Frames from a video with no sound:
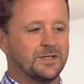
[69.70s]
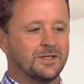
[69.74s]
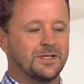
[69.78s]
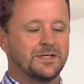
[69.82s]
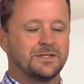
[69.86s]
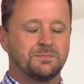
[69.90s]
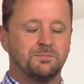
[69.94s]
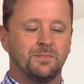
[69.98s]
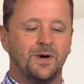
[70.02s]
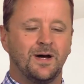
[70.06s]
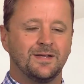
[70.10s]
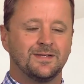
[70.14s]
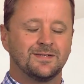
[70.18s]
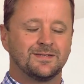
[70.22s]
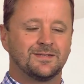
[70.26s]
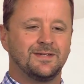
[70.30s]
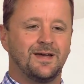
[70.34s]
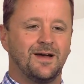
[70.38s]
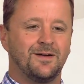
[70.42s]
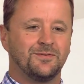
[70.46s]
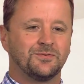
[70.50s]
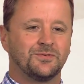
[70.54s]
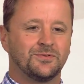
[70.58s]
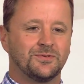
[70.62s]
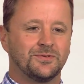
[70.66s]
This might
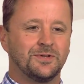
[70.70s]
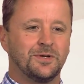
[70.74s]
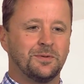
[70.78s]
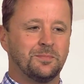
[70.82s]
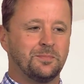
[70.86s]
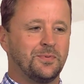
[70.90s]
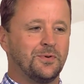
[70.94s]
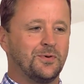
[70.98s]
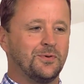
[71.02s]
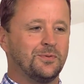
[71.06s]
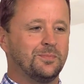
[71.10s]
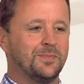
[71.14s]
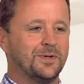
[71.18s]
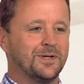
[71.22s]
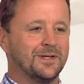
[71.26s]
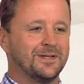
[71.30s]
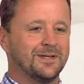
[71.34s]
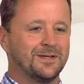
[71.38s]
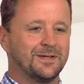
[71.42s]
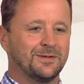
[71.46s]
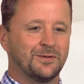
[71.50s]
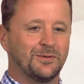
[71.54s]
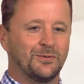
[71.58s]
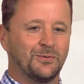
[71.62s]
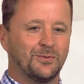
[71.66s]
sound simple, but
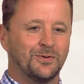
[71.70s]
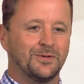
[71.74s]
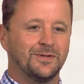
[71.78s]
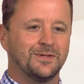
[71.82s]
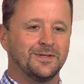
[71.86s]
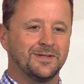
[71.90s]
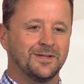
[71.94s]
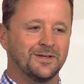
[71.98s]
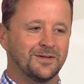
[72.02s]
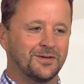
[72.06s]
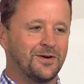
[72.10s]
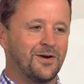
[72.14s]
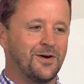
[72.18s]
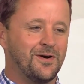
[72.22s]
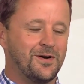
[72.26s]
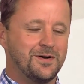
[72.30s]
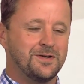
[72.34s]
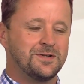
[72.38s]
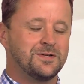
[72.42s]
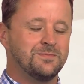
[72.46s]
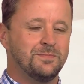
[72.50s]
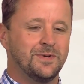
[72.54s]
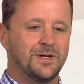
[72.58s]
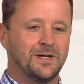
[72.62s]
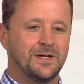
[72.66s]
it really
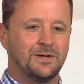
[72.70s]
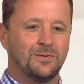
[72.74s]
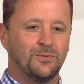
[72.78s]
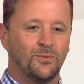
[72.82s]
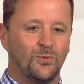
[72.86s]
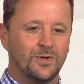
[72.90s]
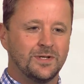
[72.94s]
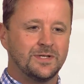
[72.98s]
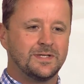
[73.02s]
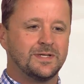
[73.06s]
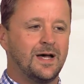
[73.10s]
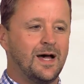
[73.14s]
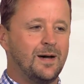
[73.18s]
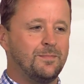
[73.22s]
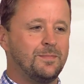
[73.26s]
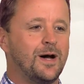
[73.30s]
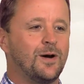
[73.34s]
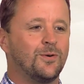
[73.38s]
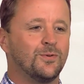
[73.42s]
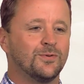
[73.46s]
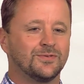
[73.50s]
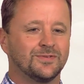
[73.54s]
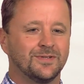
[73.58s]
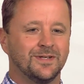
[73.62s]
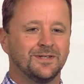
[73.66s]
encouraged me. One time
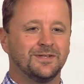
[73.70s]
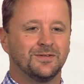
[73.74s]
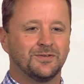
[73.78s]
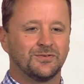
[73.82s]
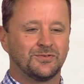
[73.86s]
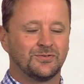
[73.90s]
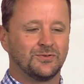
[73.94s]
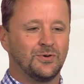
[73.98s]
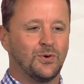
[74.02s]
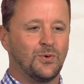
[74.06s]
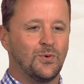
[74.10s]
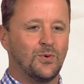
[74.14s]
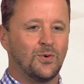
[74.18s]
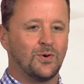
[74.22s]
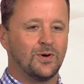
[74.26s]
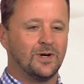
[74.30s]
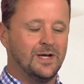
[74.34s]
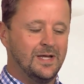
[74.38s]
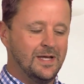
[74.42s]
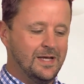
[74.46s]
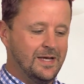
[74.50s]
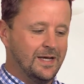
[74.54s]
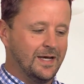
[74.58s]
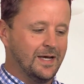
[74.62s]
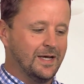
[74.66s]
I was in the store
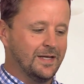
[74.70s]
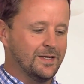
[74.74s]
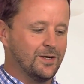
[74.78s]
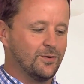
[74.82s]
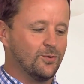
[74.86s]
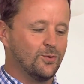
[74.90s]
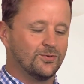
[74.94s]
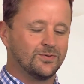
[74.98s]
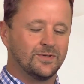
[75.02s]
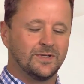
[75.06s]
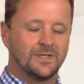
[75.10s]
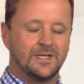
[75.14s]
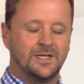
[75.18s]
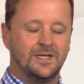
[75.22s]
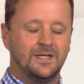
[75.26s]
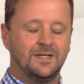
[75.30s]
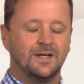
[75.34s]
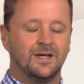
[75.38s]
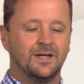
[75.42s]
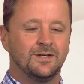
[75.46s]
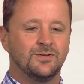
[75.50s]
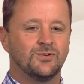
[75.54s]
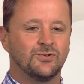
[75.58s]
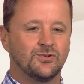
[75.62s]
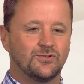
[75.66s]
and there was a
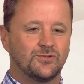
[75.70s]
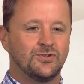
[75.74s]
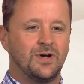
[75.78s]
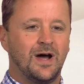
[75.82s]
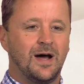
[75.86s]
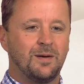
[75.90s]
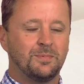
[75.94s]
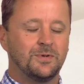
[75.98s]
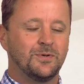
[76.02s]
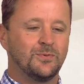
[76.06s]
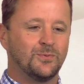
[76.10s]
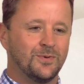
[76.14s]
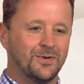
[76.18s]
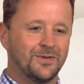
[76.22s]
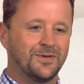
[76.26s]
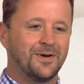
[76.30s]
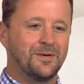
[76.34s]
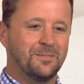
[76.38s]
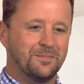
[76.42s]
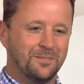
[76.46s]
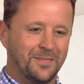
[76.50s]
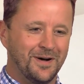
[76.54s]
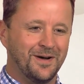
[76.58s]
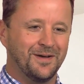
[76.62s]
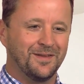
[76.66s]
teenager shopping with
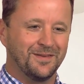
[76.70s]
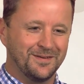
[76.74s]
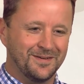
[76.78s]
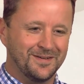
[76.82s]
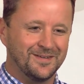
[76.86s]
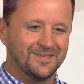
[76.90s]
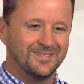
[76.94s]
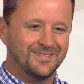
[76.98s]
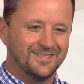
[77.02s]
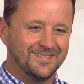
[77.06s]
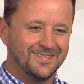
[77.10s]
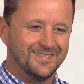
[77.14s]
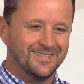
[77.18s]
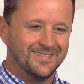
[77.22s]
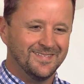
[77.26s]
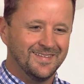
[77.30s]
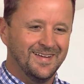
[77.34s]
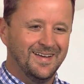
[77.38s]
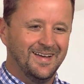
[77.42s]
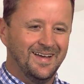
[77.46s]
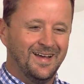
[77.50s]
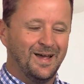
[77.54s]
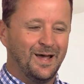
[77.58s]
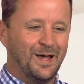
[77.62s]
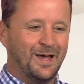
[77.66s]
her mother.
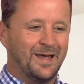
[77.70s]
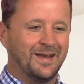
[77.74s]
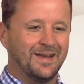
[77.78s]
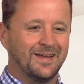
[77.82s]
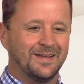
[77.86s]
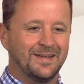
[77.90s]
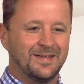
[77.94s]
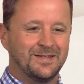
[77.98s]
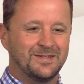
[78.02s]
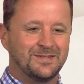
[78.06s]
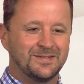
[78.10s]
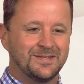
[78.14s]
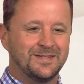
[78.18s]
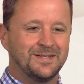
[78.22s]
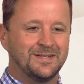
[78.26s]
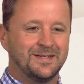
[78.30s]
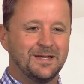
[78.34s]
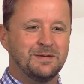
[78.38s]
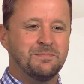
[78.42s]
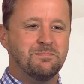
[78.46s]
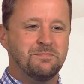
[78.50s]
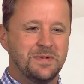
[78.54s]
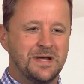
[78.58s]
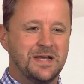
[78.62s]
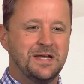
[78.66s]
And she
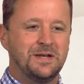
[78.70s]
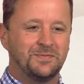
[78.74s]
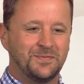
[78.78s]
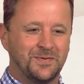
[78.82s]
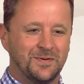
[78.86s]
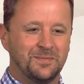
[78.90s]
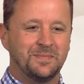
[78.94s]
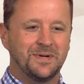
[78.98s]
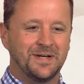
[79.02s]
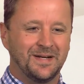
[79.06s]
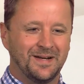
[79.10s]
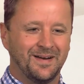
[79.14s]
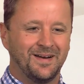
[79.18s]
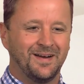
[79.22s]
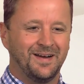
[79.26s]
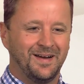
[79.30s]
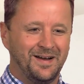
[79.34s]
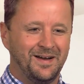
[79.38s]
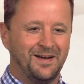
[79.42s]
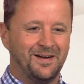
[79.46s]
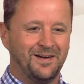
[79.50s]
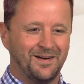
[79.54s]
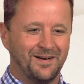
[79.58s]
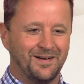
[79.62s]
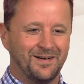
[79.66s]
didn't mean for me to
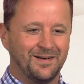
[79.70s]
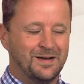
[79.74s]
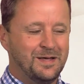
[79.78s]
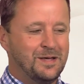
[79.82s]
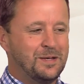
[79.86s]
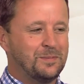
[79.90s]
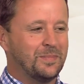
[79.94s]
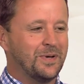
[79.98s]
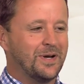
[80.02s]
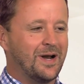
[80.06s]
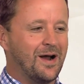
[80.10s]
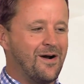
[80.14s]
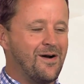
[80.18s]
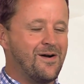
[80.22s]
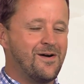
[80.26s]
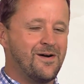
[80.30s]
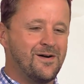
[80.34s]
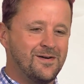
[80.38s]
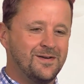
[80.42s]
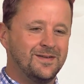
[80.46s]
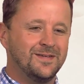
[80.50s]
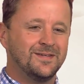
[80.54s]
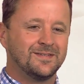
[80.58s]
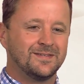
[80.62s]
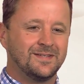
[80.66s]
hear, but I
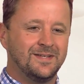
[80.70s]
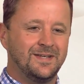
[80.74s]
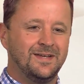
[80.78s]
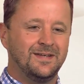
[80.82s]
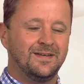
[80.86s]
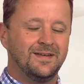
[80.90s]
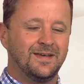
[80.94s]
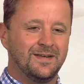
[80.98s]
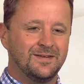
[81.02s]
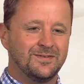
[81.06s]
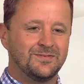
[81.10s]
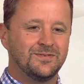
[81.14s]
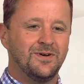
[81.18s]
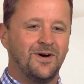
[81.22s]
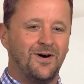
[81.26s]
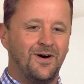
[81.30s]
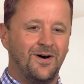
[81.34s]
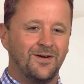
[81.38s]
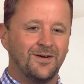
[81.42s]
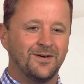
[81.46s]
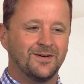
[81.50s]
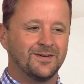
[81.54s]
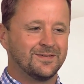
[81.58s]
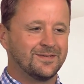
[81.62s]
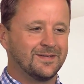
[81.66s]
heard this teenage
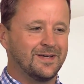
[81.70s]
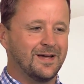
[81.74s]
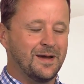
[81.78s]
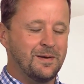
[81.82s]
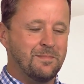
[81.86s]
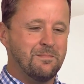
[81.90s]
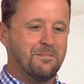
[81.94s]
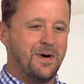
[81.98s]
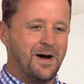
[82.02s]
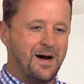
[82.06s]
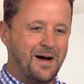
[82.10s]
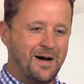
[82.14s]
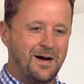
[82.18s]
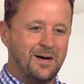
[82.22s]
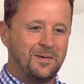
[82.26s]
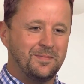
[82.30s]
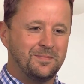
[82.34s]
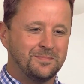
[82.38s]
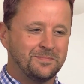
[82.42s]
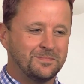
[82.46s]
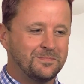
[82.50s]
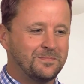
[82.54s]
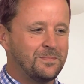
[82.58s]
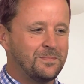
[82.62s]
daughter say, "Mom,